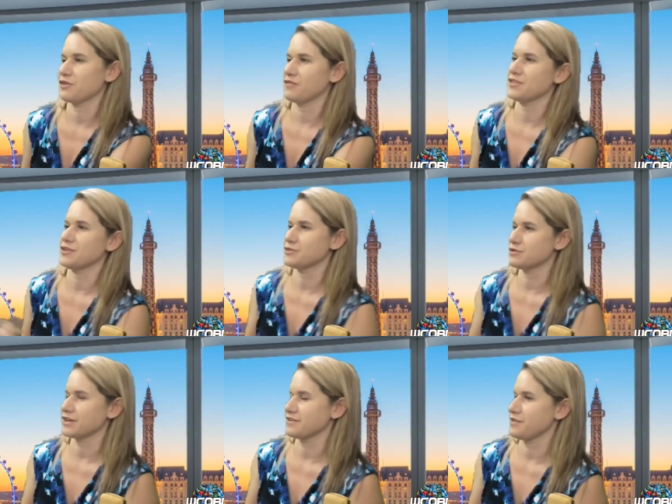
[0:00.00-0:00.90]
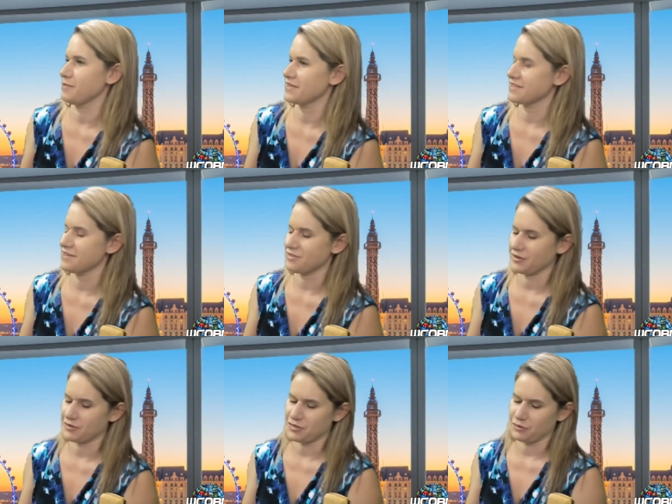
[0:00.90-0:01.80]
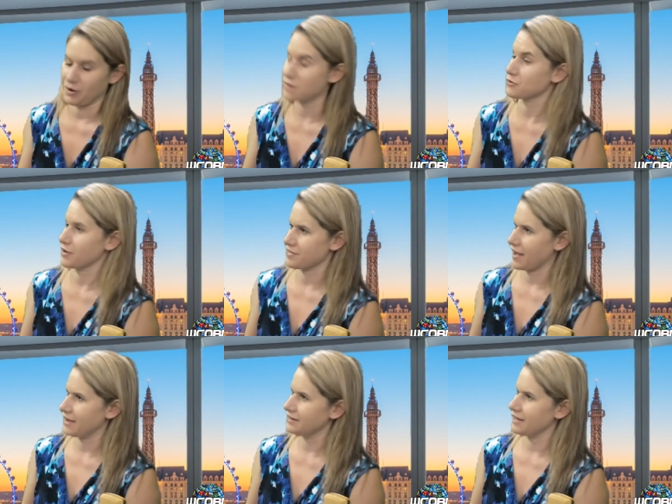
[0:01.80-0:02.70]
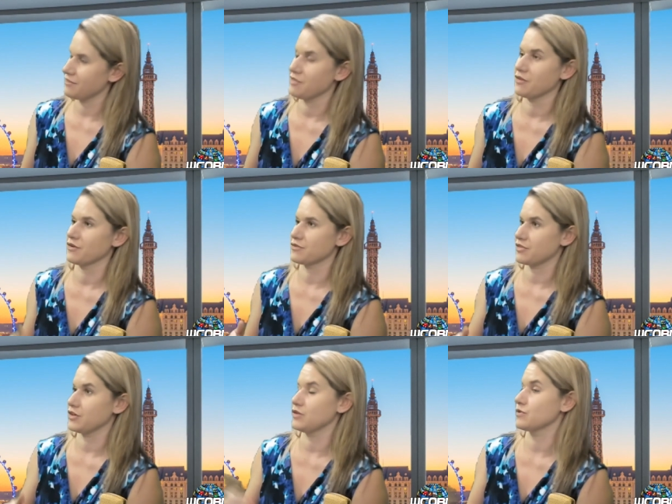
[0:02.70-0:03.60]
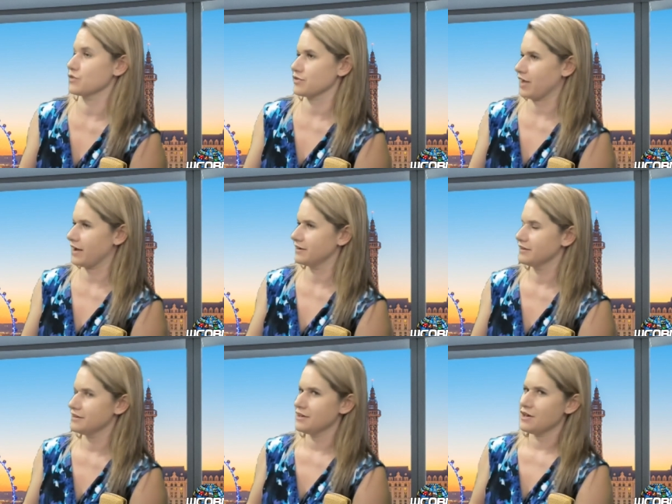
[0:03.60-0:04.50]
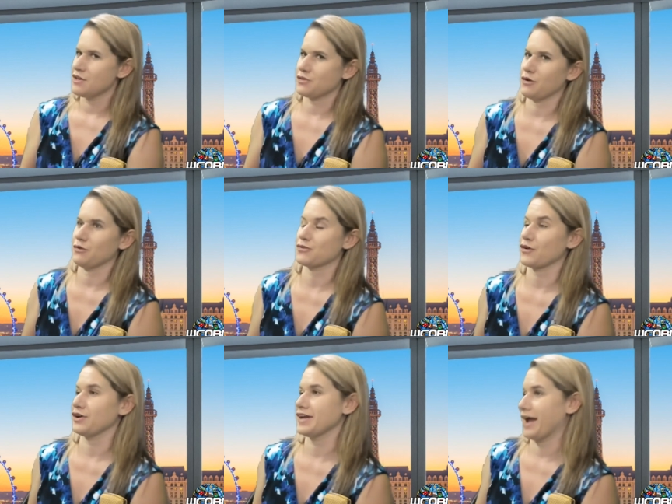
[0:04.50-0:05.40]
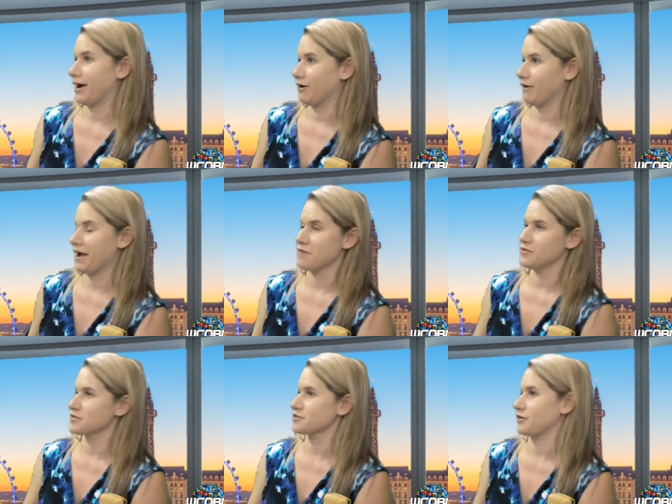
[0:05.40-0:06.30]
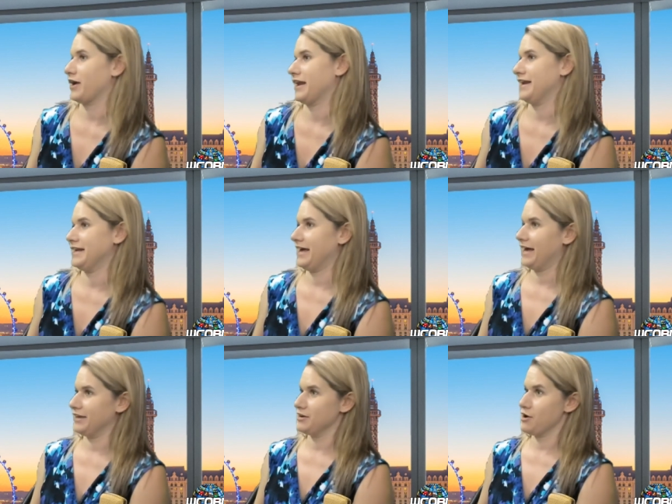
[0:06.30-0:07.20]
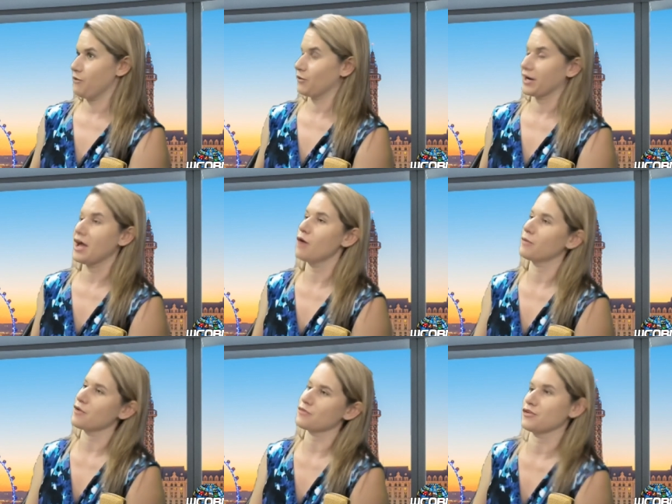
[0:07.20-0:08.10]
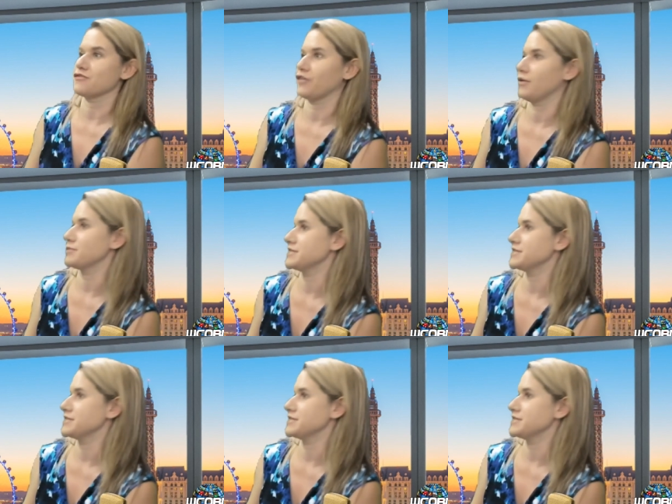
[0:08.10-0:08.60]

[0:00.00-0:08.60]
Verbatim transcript: obviously two sides of the business. There's the restaurant side, and then mm-hmm. there's the user side. Mm-hmm. So starting out, I have this great idea. You know, we're going to help restaurants fill empty